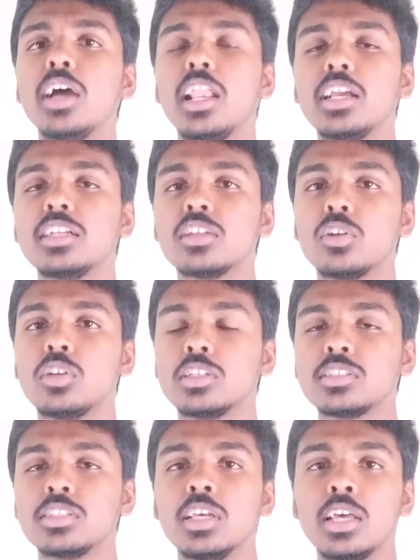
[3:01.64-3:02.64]

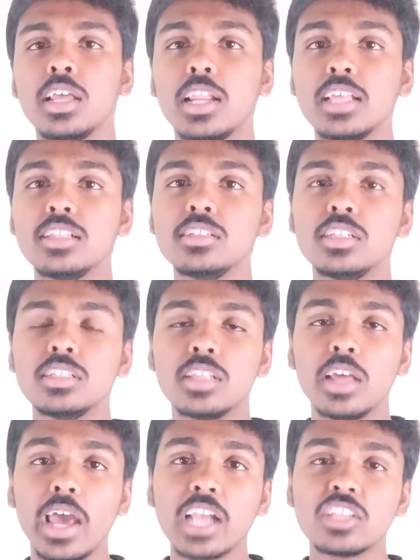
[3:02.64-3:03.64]
electronics rather than
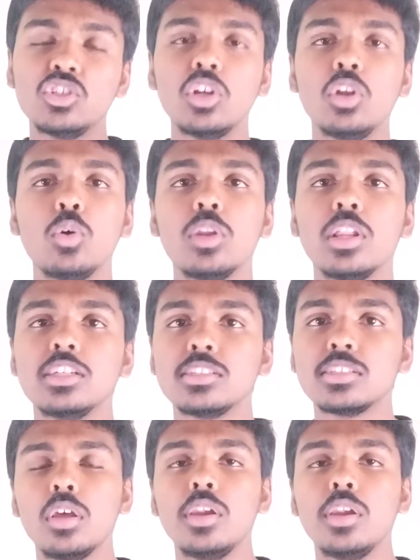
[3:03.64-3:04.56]
the actual OLEDs.